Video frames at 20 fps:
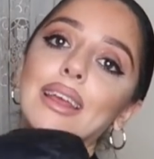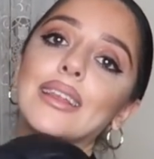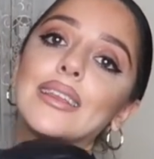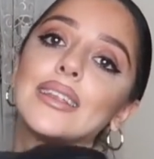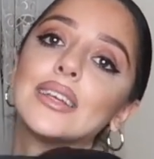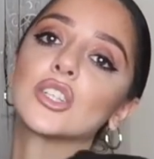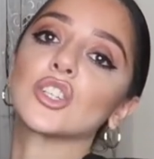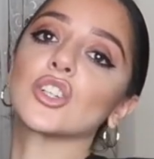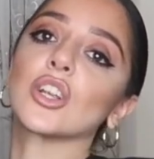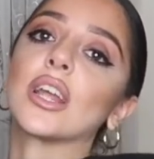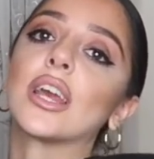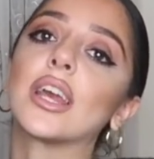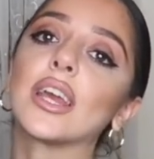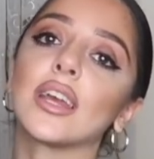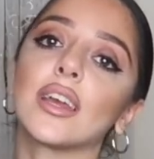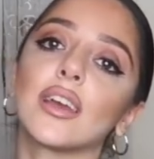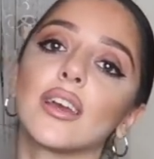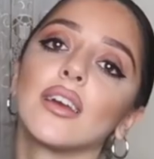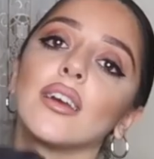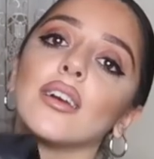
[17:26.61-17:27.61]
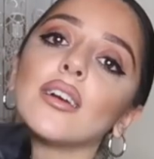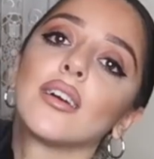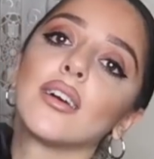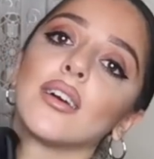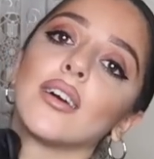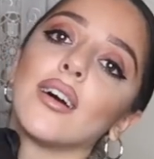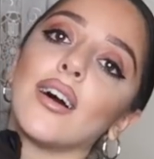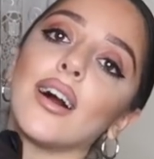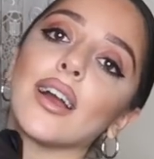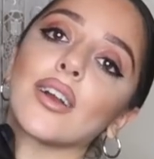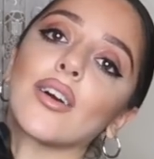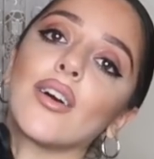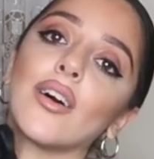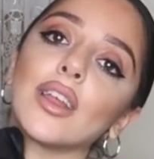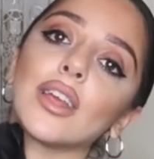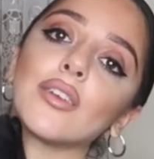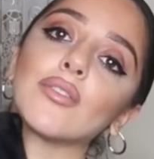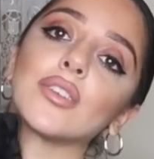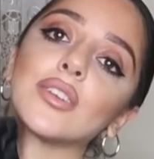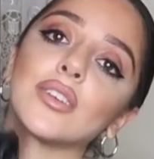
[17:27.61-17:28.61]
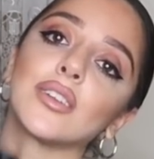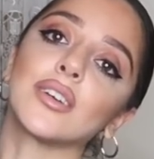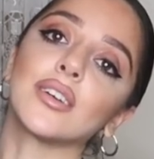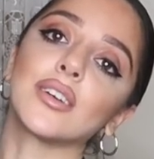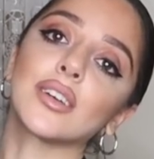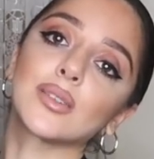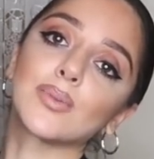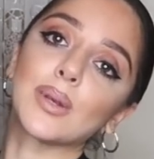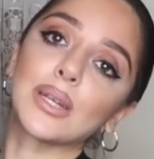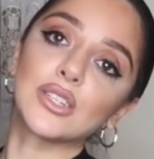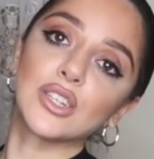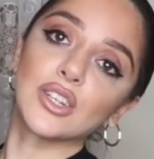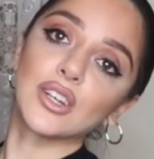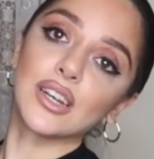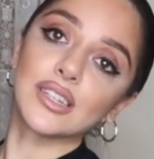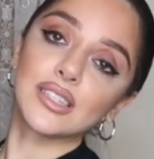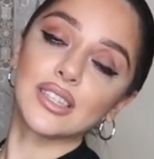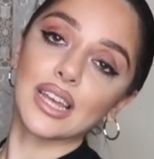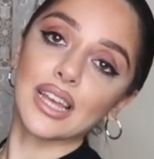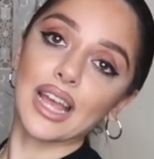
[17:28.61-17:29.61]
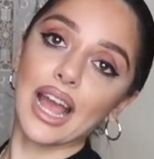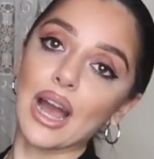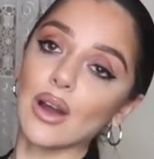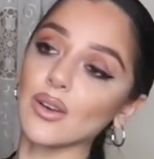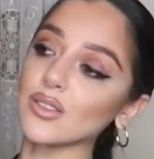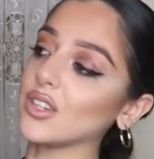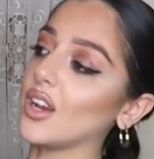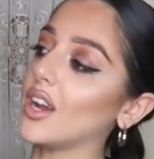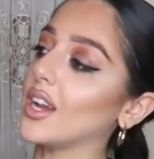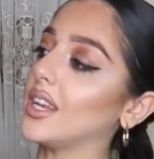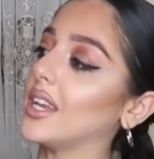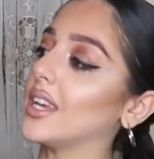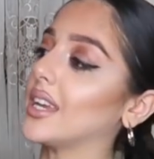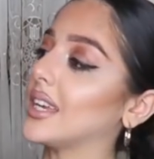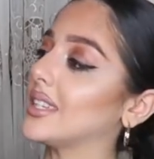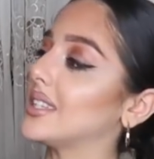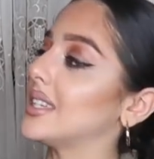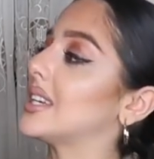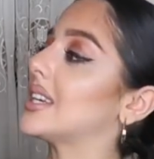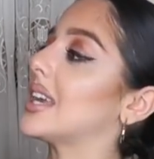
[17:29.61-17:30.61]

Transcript: Like literally, I can't even explain to you guys like how tiny it gets.